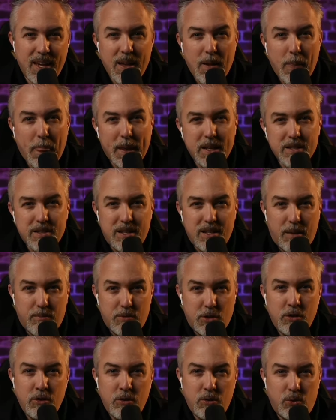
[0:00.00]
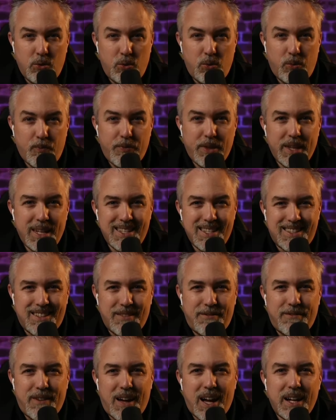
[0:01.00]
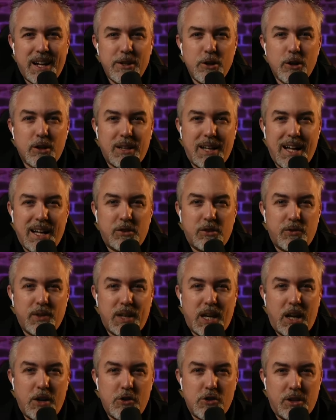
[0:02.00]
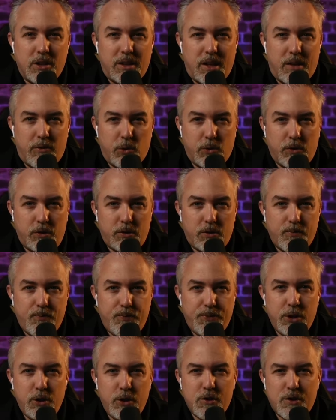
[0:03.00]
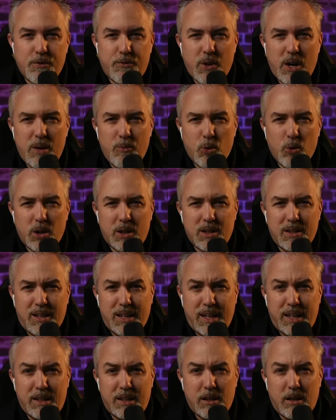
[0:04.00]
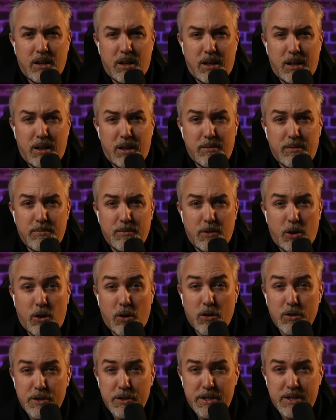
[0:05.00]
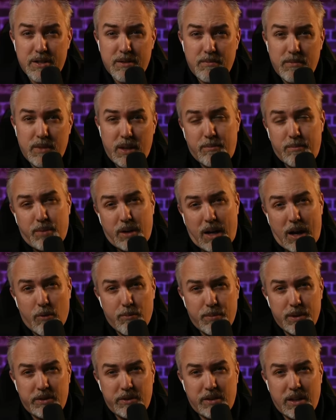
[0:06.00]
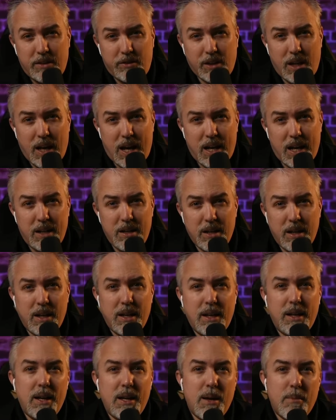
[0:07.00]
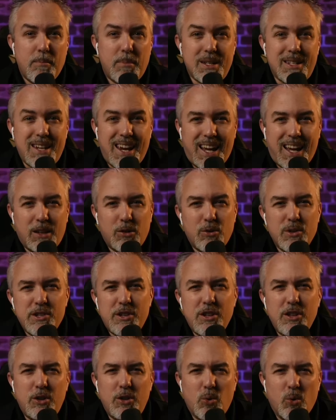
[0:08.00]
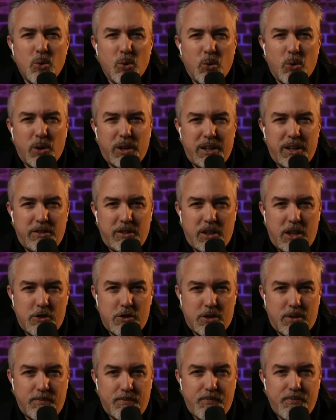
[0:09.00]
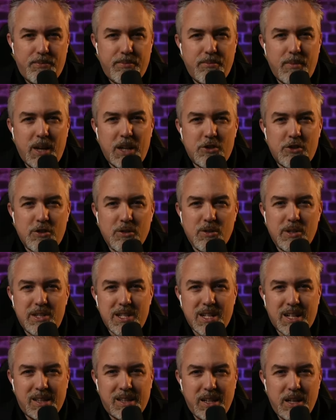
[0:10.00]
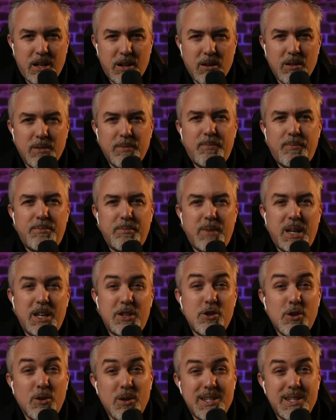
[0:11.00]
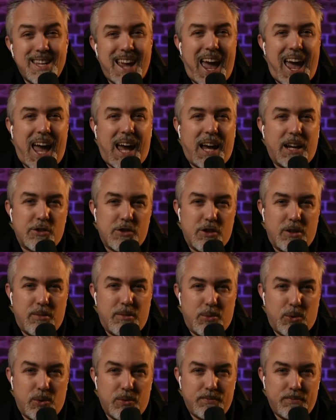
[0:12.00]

Step 2 is define your classification levels. Use a framework like ours, input outputs as a guide, but tailor it to your organization. Make sure it's clear, make sure it's actionable.